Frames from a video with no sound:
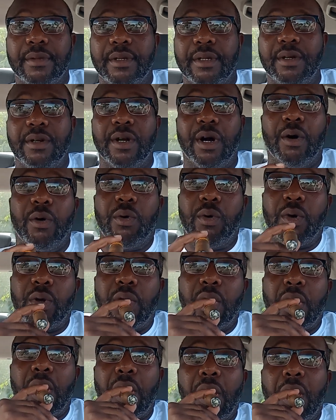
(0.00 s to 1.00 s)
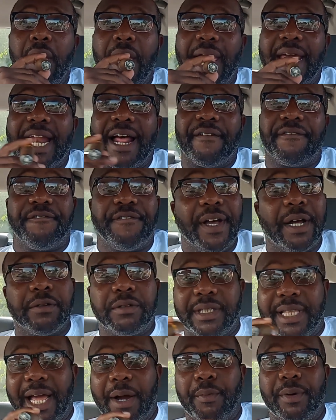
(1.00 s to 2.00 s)
And I
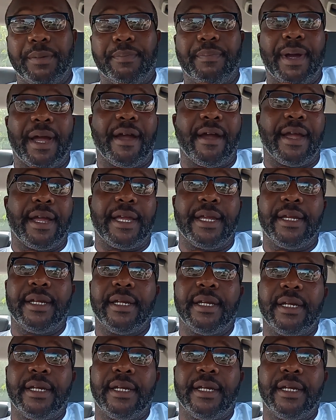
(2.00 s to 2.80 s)
felt that with Barry.